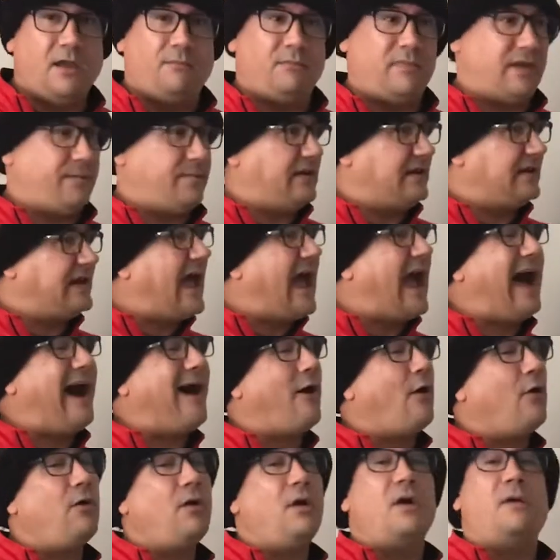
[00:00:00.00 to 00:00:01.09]
maybe
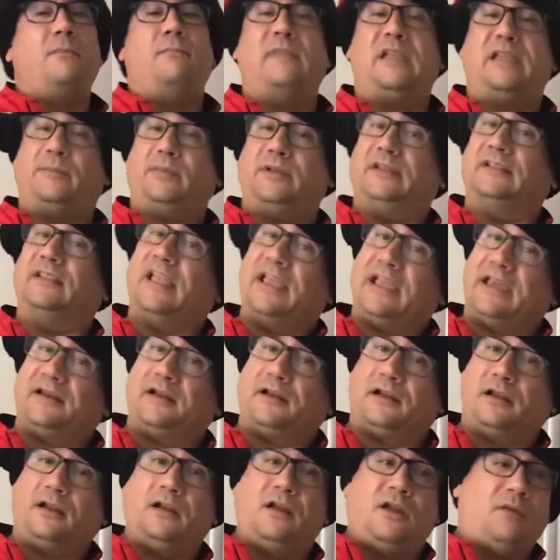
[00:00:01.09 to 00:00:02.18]
now, maybe
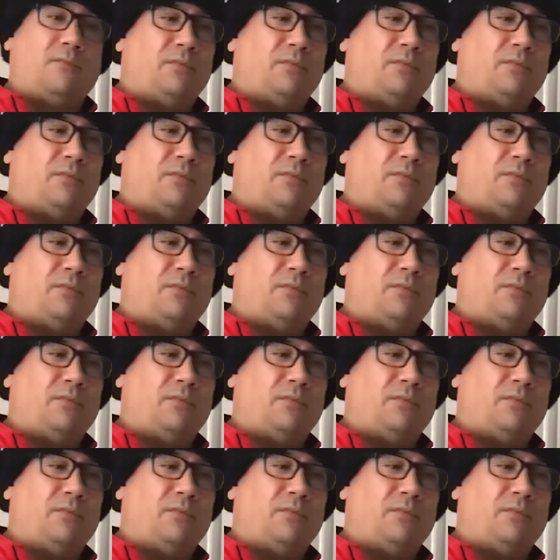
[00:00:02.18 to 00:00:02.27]
later,